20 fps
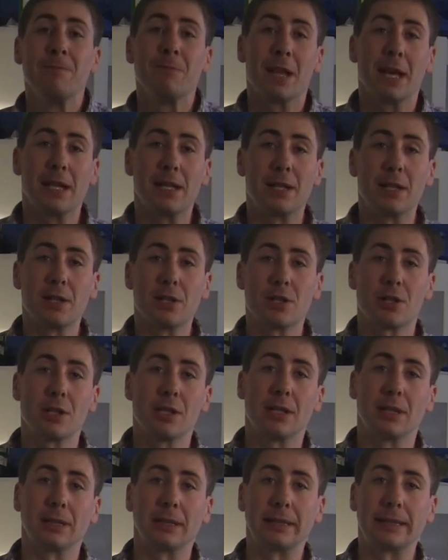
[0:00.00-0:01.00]

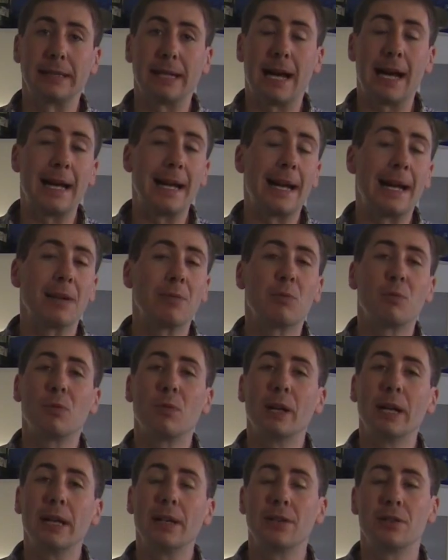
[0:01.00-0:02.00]
Additionally, I had
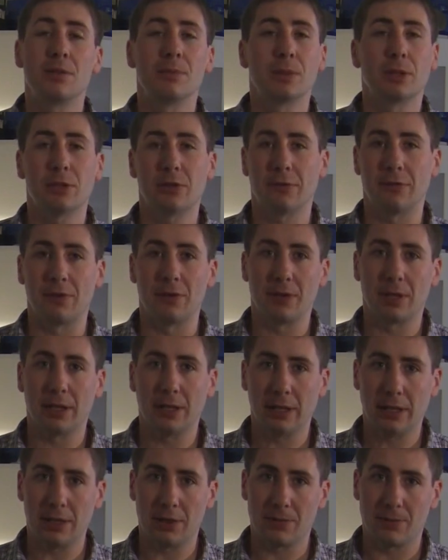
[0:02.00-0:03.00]
way too much food
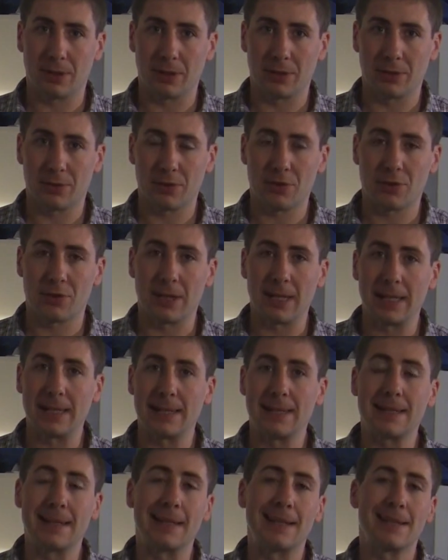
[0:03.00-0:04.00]
on each one of those
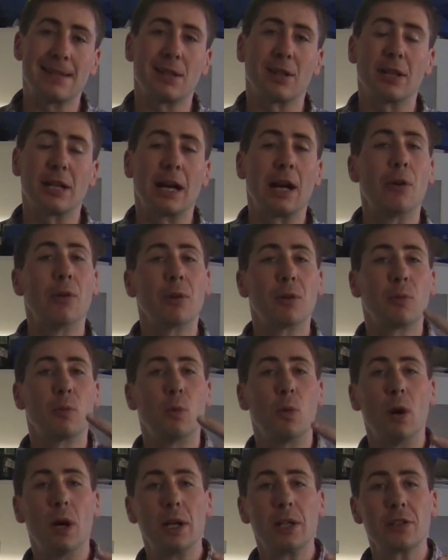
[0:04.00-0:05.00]
trays. I started out with
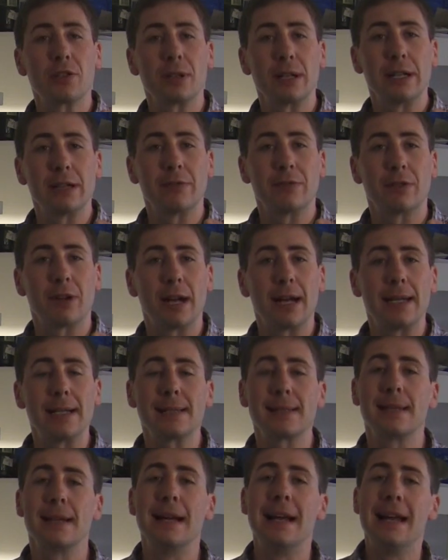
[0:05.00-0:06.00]
one tray of
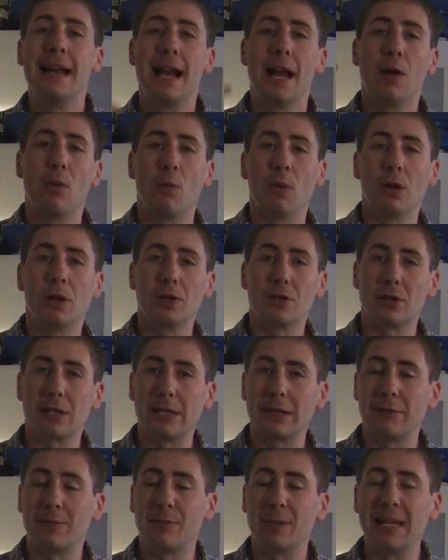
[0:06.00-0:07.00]
rice and one
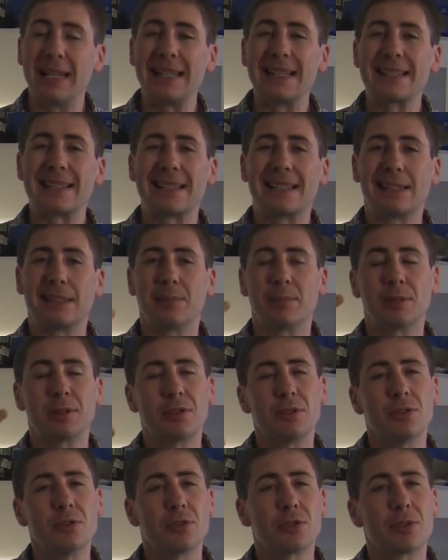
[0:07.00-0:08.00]
tray of beans, and I ended up with
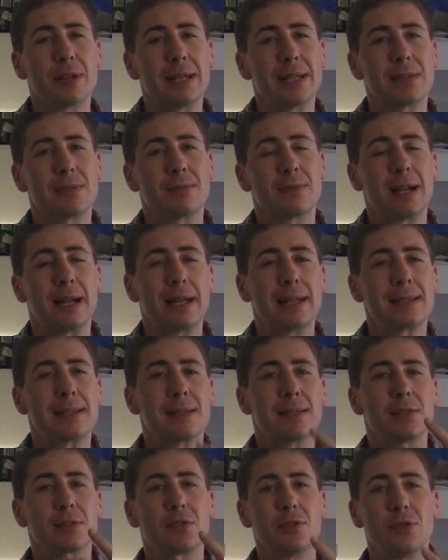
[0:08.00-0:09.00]
2 trays of rice
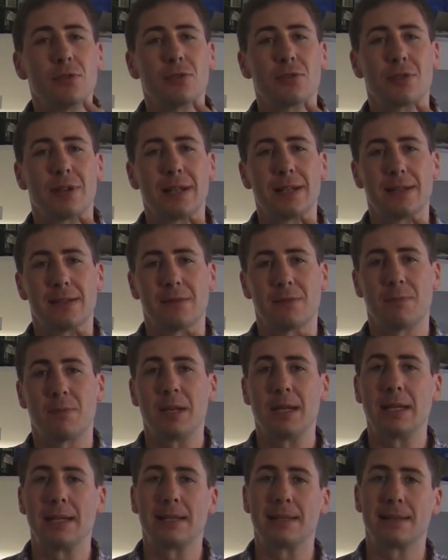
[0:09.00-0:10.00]
and 2 trays of
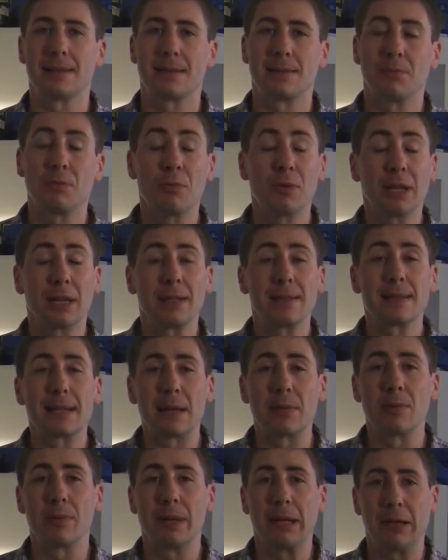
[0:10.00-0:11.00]
beans with the
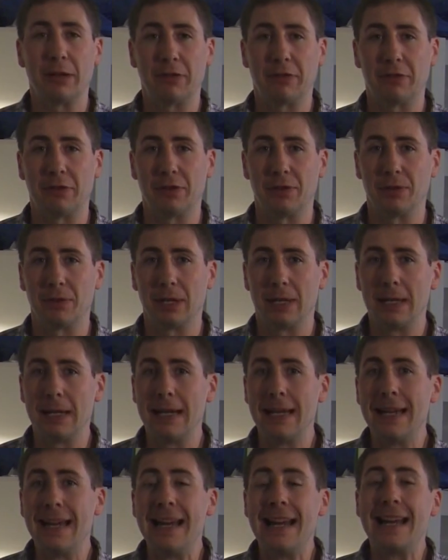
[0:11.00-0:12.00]
same amount of food.
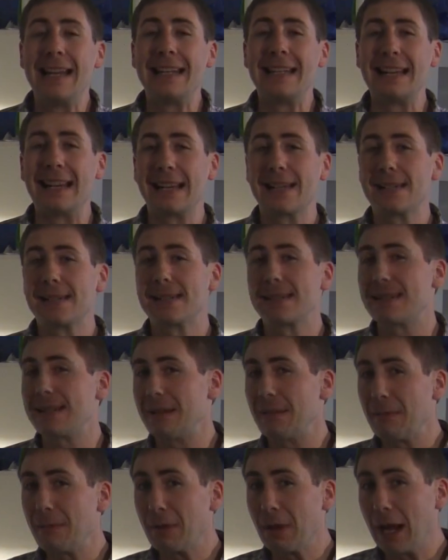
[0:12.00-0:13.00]
Next,
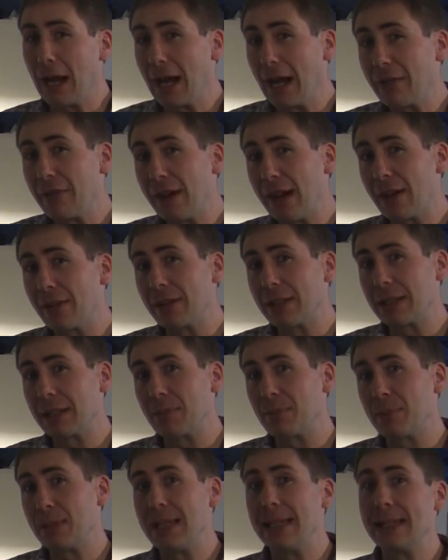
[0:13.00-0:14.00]
I found that the
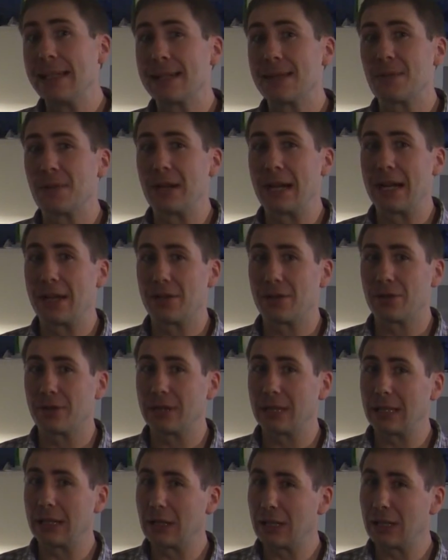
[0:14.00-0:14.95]
beans were actually